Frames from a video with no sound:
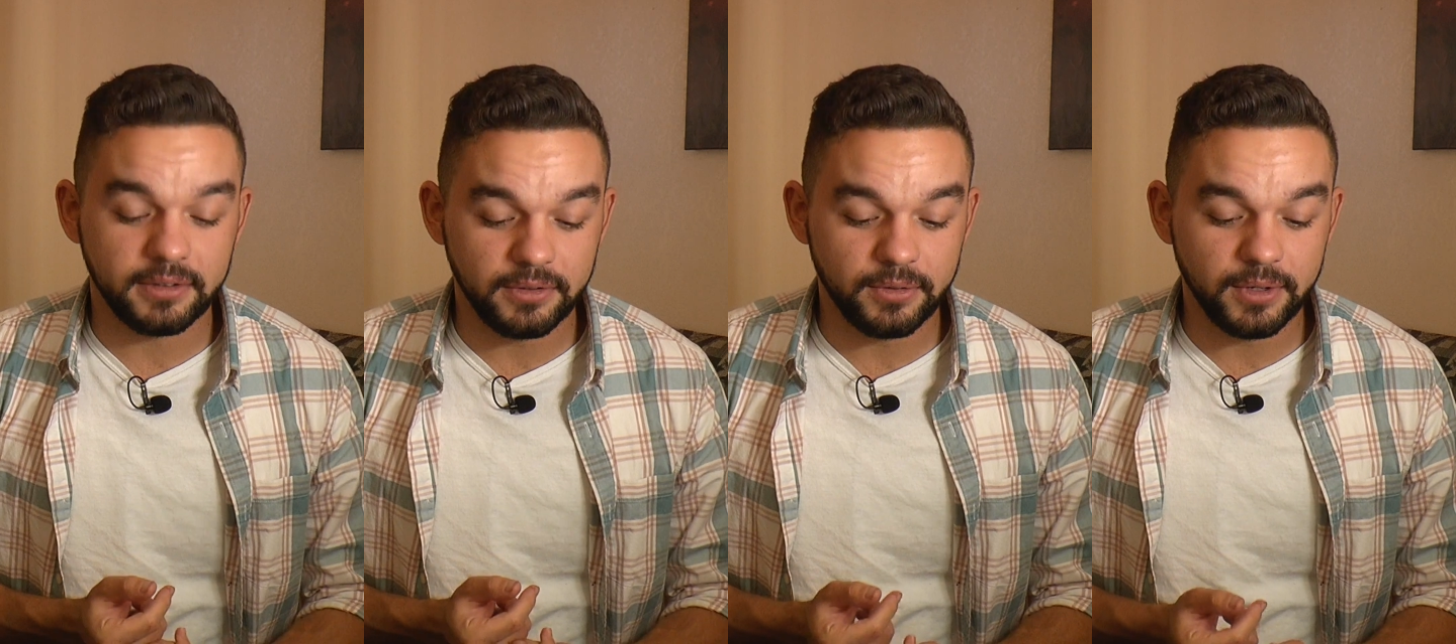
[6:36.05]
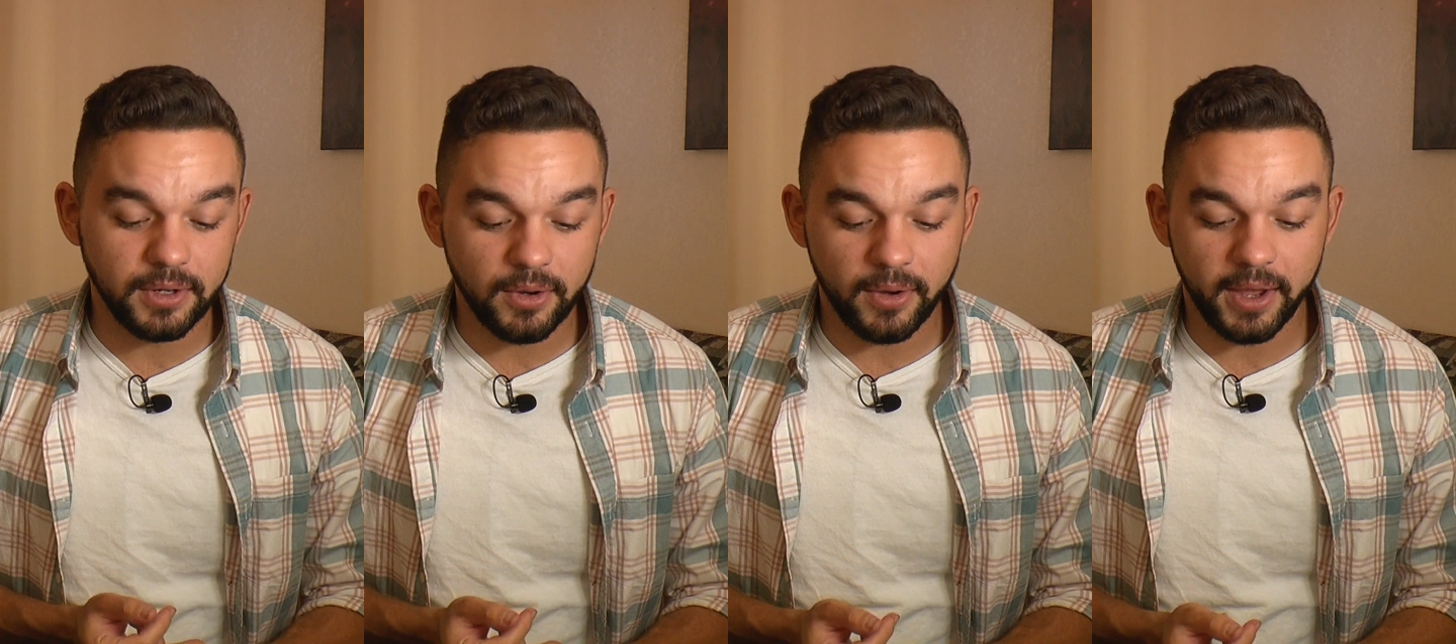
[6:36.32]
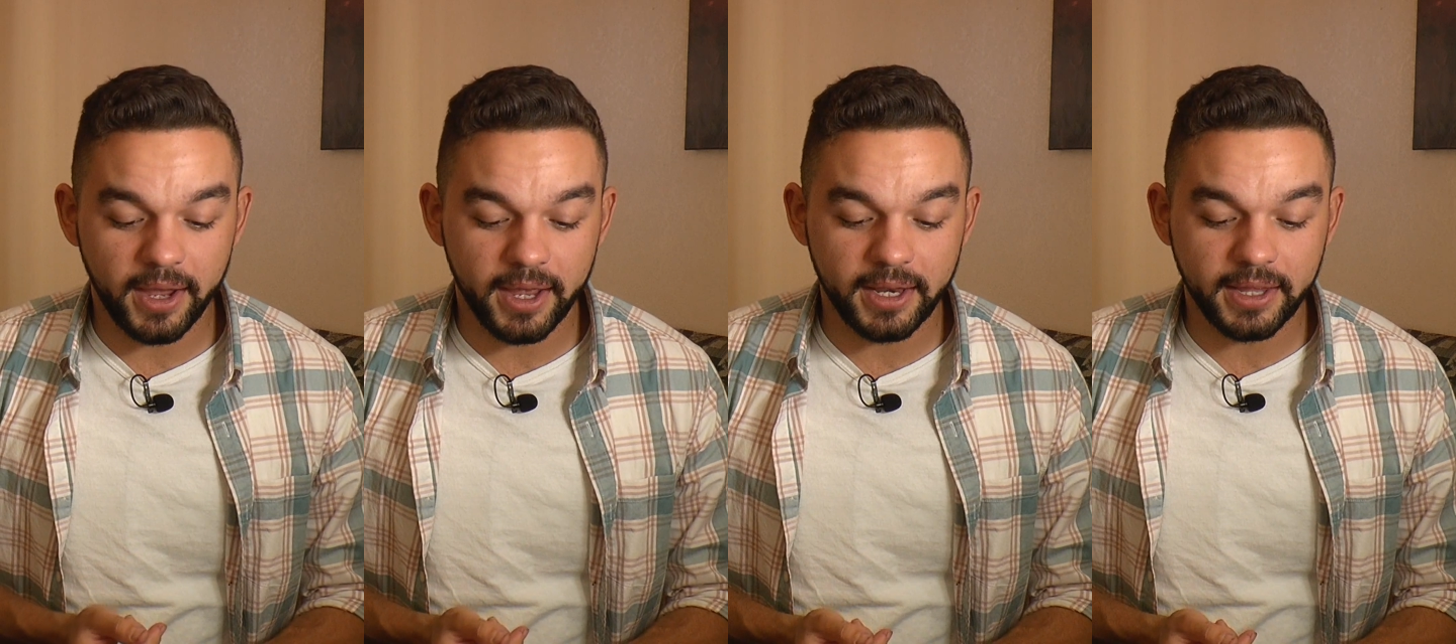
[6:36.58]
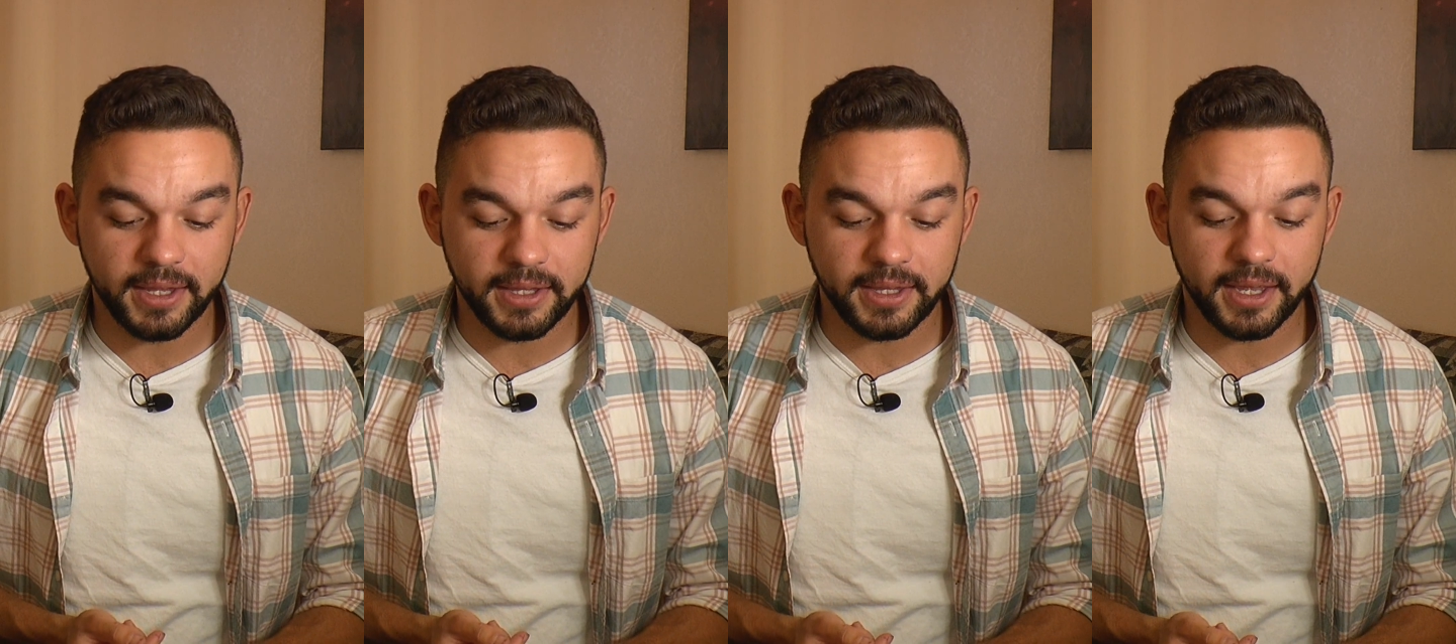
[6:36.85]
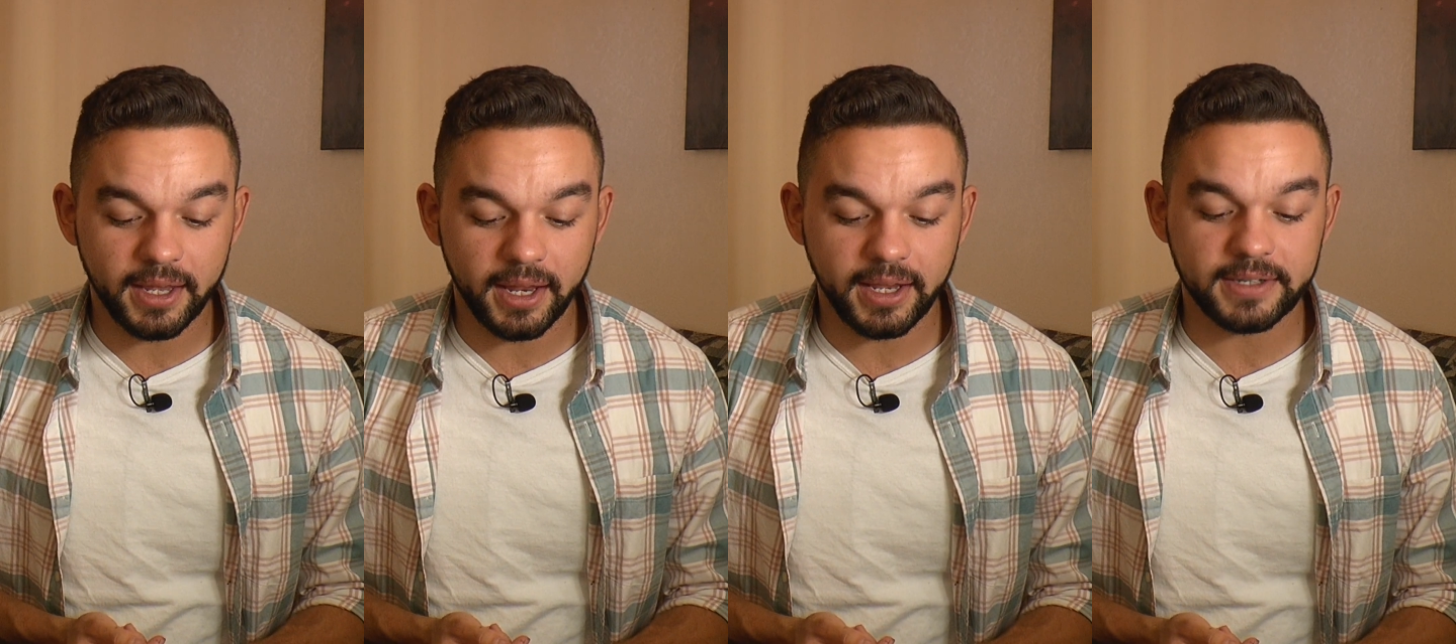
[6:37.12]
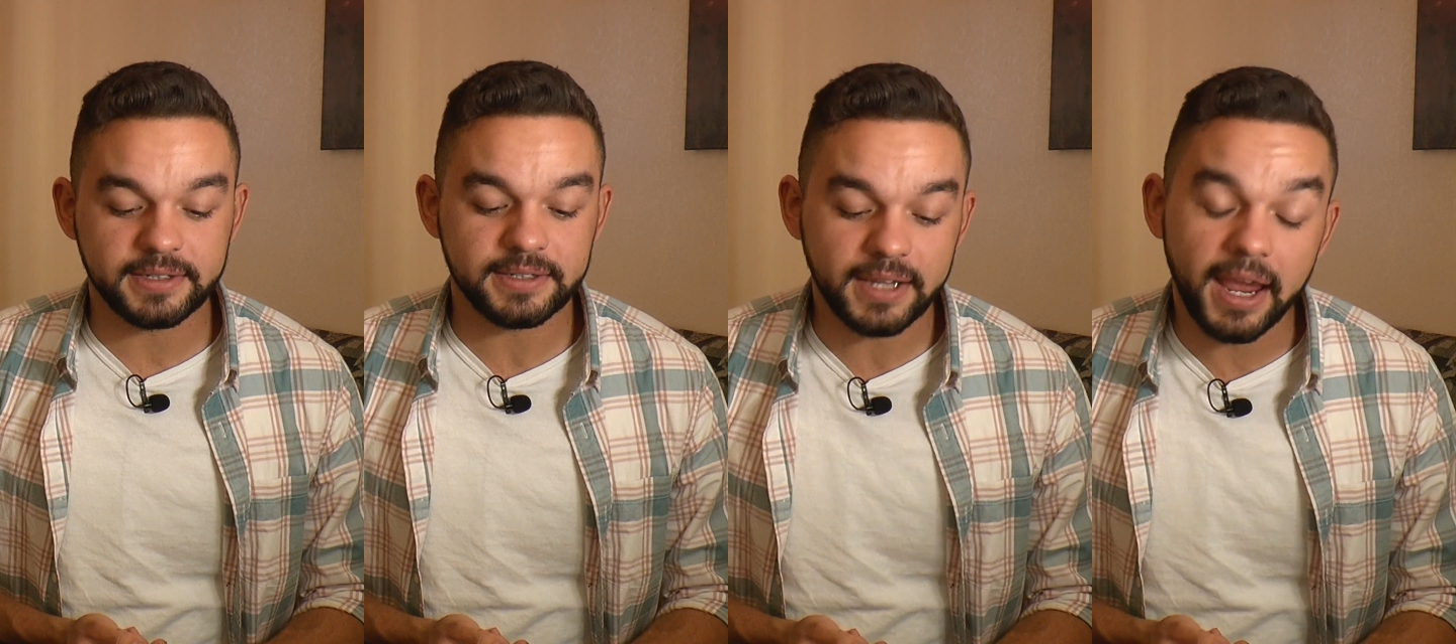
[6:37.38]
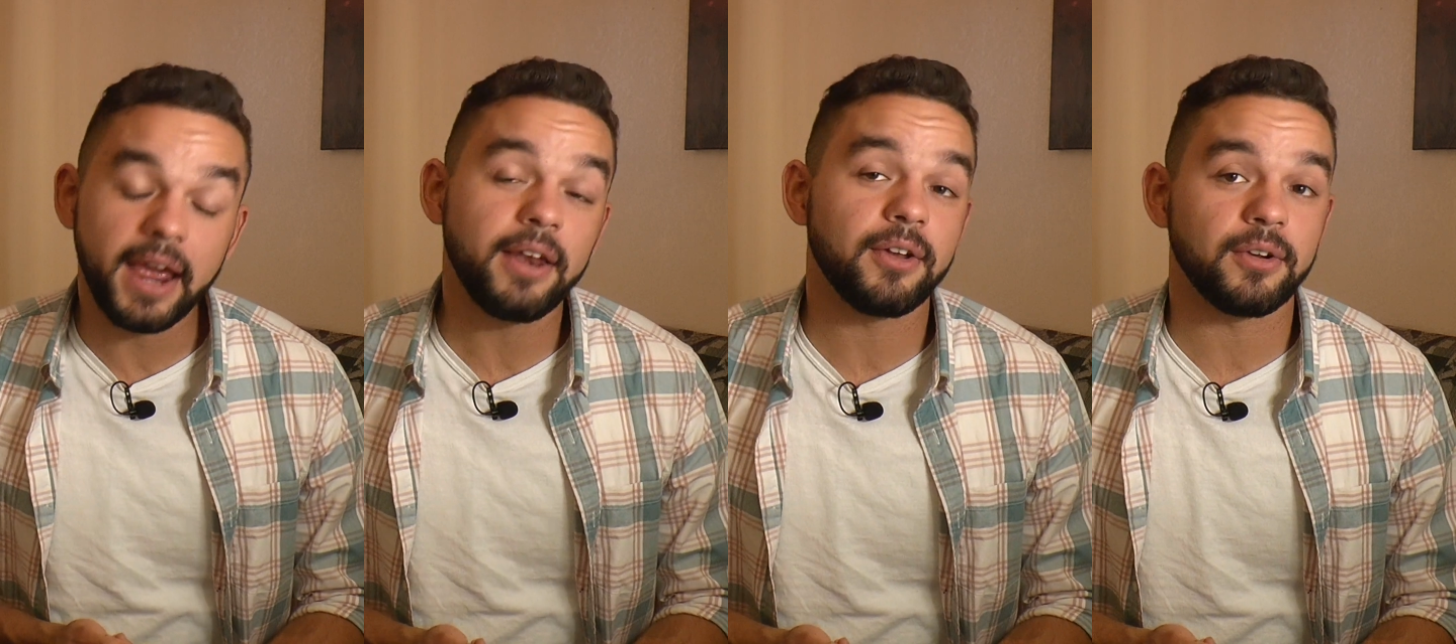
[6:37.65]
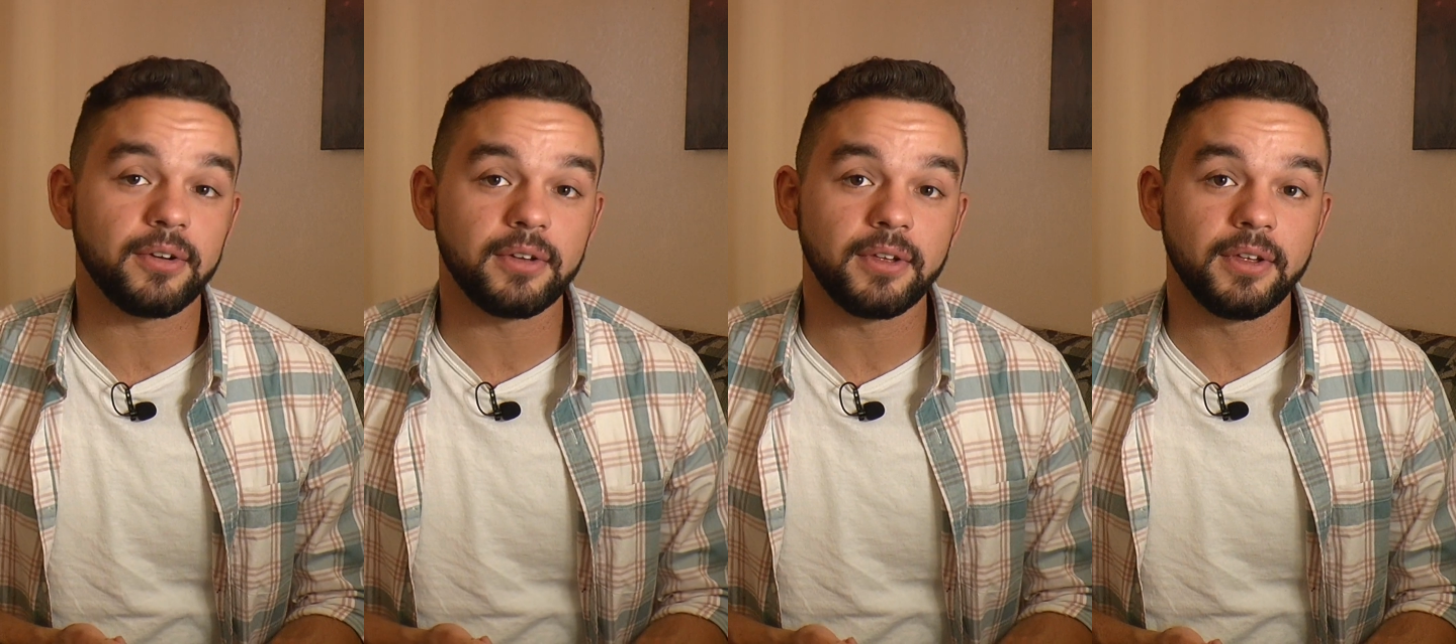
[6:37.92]
you can go ahead and get a
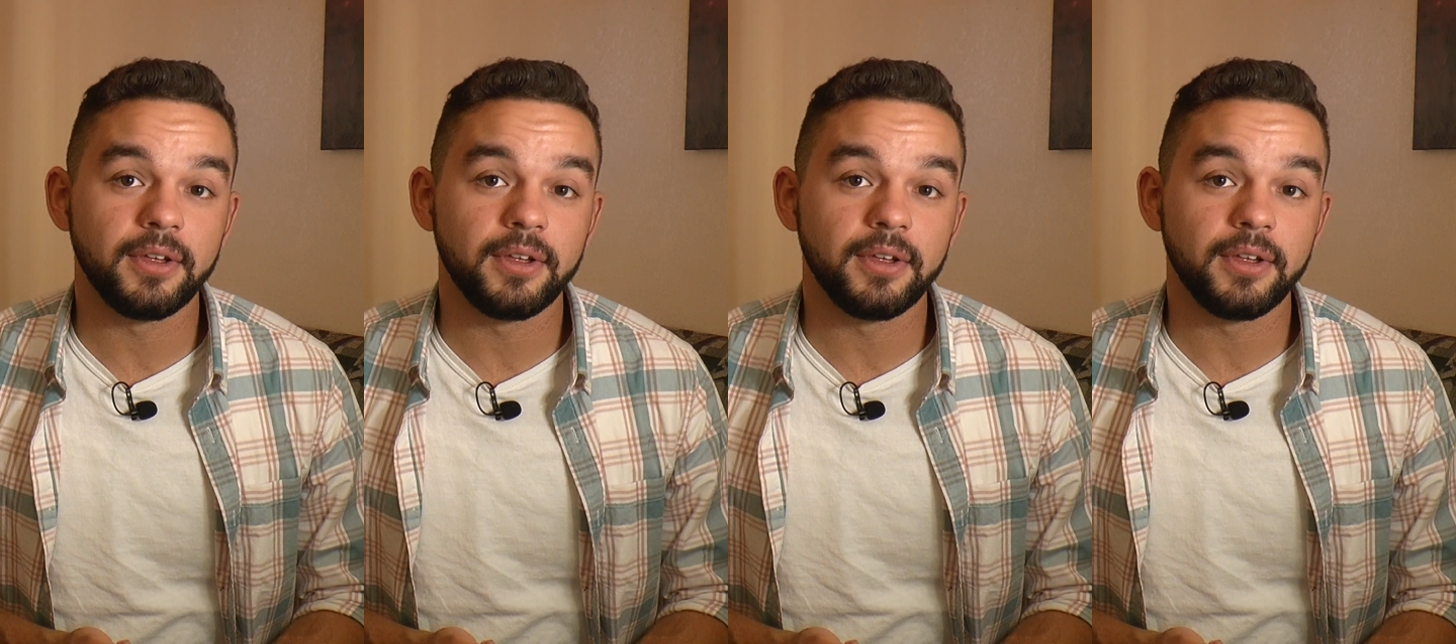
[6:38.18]
standard